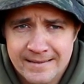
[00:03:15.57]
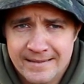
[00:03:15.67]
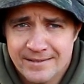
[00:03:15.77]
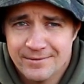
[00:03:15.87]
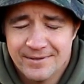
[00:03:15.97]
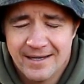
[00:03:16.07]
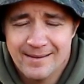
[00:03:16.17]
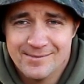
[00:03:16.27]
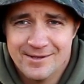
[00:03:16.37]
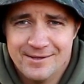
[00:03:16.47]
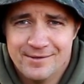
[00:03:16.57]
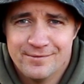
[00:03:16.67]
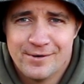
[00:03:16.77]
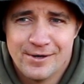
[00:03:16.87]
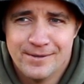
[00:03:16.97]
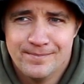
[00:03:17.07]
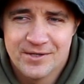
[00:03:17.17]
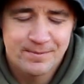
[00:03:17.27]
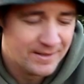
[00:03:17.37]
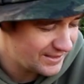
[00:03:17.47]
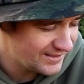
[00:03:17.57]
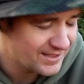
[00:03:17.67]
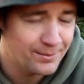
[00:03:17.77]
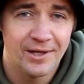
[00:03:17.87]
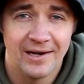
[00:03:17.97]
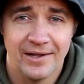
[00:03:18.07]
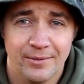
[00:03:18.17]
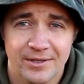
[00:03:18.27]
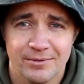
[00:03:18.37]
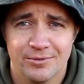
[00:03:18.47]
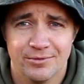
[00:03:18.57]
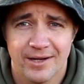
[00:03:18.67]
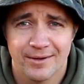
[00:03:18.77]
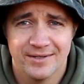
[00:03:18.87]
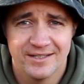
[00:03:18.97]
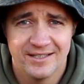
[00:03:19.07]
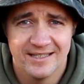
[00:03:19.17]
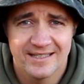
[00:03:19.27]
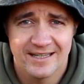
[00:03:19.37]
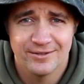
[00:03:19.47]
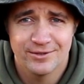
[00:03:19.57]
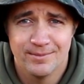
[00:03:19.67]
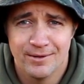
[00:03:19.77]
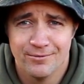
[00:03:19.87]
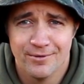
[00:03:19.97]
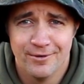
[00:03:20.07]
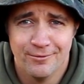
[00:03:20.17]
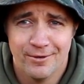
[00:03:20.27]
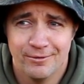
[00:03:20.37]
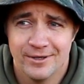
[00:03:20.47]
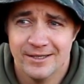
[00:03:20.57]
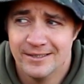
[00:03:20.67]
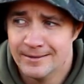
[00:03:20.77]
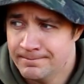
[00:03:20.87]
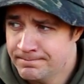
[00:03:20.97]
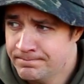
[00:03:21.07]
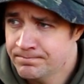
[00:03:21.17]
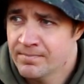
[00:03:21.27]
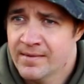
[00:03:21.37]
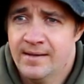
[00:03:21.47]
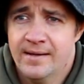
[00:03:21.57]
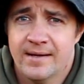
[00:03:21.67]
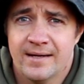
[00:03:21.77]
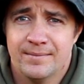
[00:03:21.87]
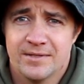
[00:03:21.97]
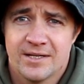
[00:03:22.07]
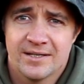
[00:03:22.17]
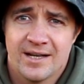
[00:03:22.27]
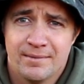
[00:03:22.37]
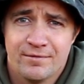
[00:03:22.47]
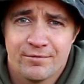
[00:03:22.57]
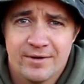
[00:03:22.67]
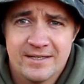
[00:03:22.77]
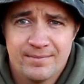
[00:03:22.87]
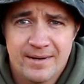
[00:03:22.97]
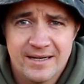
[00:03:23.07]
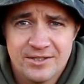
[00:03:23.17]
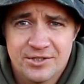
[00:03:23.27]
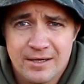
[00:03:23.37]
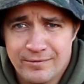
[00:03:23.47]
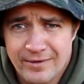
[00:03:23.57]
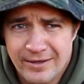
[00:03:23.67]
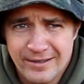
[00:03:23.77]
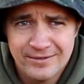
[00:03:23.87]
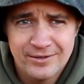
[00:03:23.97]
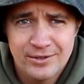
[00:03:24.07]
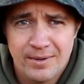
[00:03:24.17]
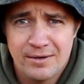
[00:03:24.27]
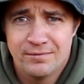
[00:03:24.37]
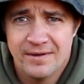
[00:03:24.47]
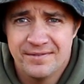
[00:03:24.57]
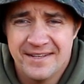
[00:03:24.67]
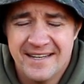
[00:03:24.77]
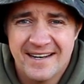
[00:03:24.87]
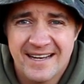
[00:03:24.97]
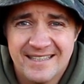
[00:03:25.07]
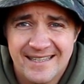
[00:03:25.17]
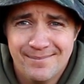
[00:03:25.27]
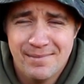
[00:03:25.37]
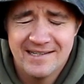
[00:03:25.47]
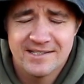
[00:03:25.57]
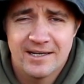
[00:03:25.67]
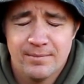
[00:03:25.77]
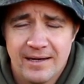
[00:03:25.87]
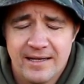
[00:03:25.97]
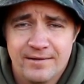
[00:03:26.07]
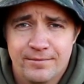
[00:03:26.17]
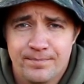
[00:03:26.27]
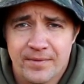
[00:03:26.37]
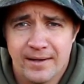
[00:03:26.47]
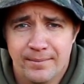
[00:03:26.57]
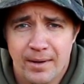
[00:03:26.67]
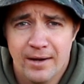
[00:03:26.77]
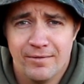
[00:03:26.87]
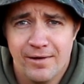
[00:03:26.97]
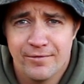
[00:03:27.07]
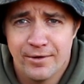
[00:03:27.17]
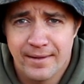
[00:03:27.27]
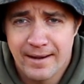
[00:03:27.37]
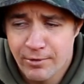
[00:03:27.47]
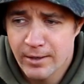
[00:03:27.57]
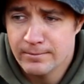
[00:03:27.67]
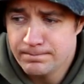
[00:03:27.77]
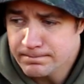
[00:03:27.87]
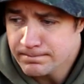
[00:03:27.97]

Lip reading: It's absolutely divine, especially some of the liquids which we'll go into detail smell real good. It's going to come in freezer baits, shelf lives 12, 15 and 18 mils I believe. Hopefully I've got that right.